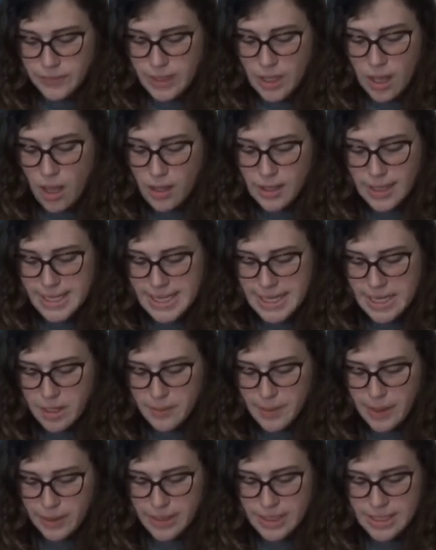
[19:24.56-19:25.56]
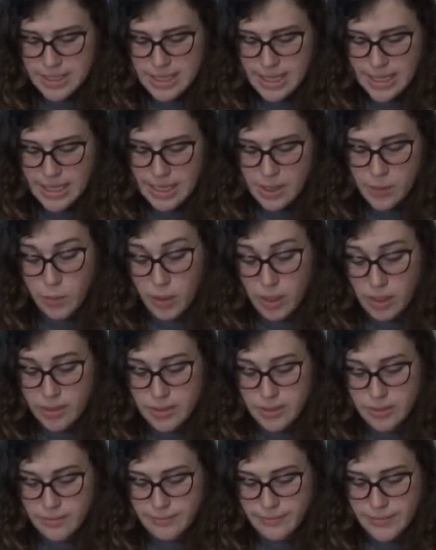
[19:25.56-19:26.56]
All I care about is that it
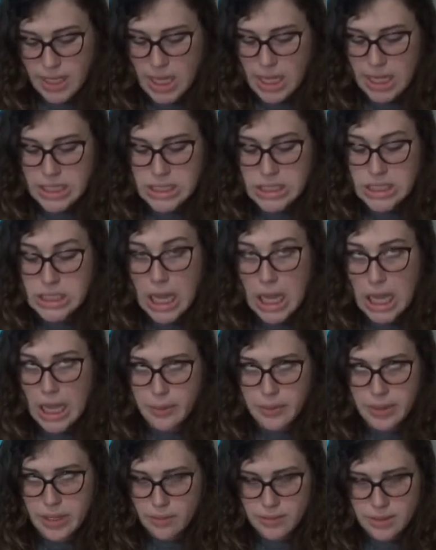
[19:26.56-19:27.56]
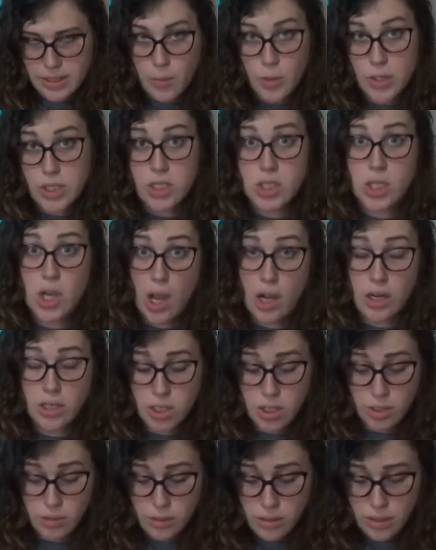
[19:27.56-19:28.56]
works. I die without someone to talk
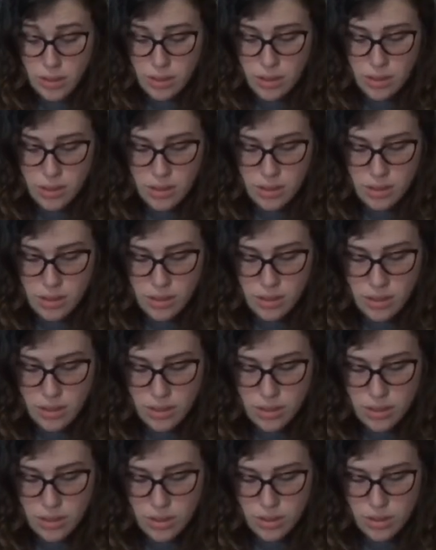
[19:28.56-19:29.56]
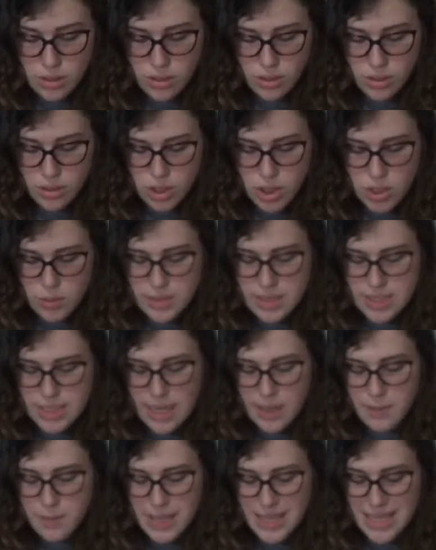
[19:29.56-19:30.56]
to. She was
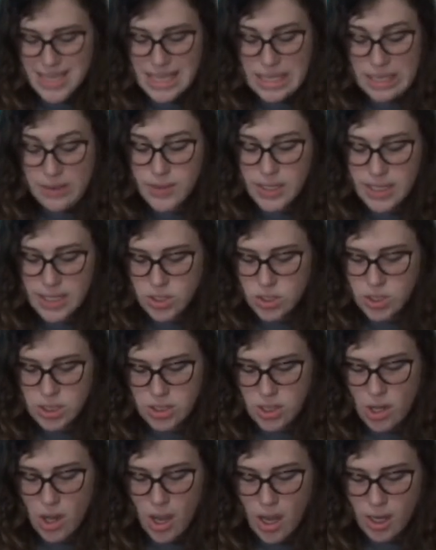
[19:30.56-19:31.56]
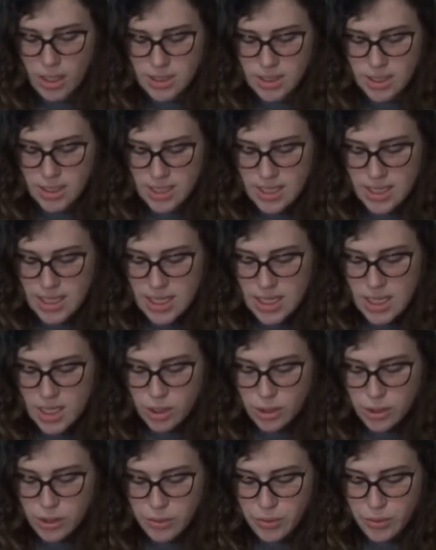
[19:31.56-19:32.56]
typing even as she talked.
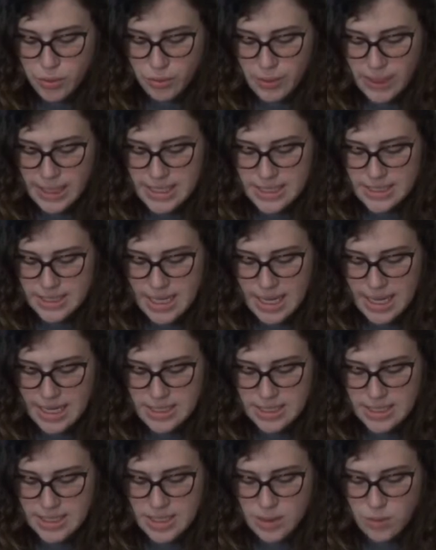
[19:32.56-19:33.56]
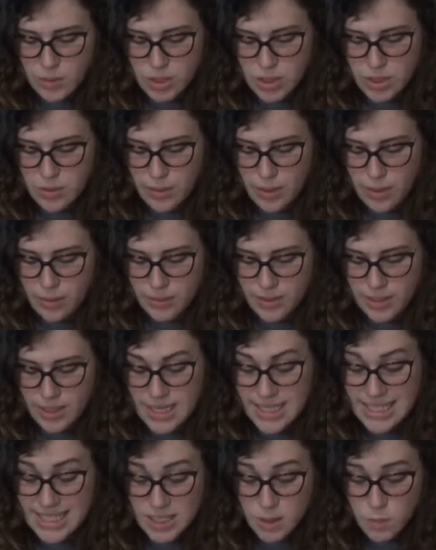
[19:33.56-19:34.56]
Luke craned his head to see what she wrote.
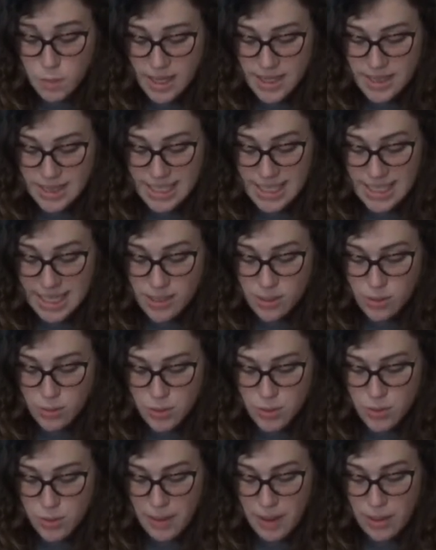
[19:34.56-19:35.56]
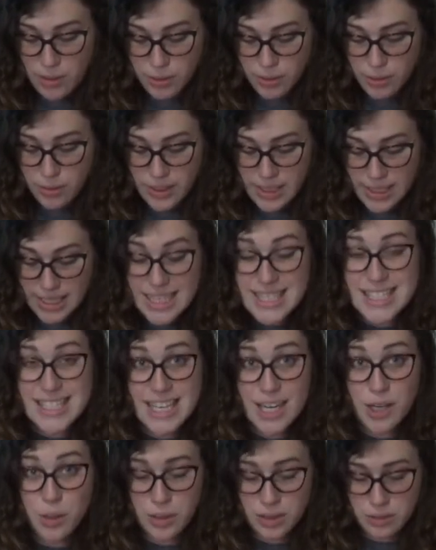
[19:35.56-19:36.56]
Guess what? The kid I told you about, Luke, is
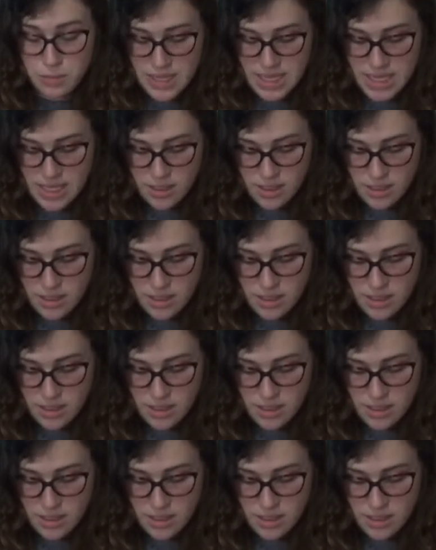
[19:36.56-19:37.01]
here with me.